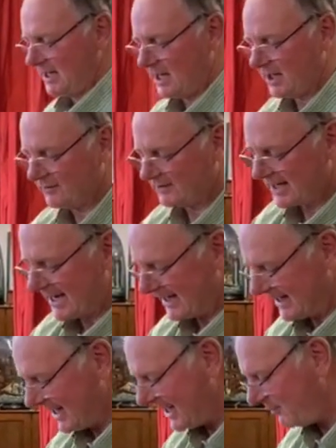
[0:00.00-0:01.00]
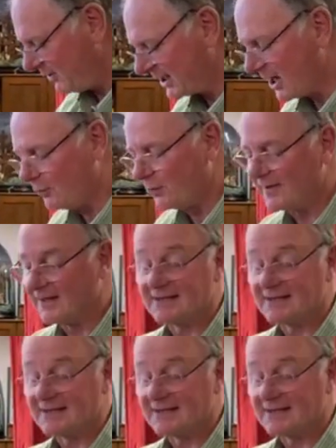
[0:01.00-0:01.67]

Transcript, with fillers: Okay, here we go with the